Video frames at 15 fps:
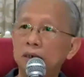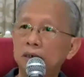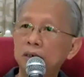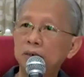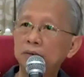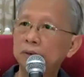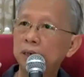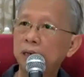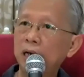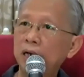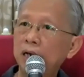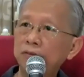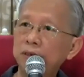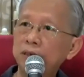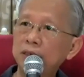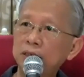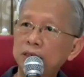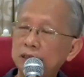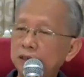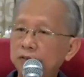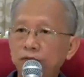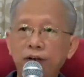it will have its
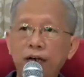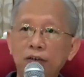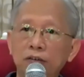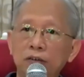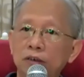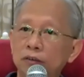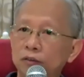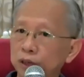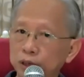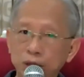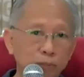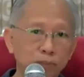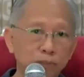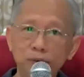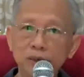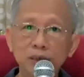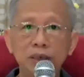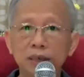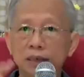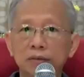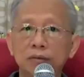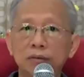effect on
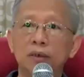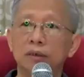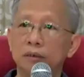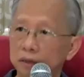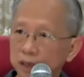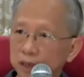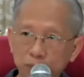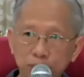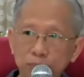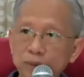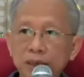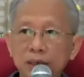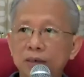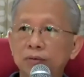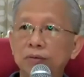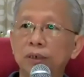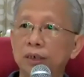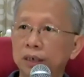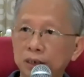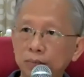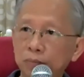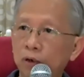immediate one,
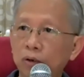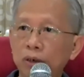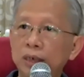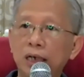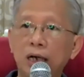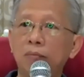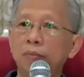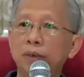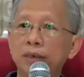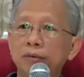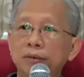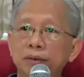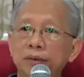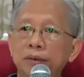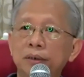keep on coming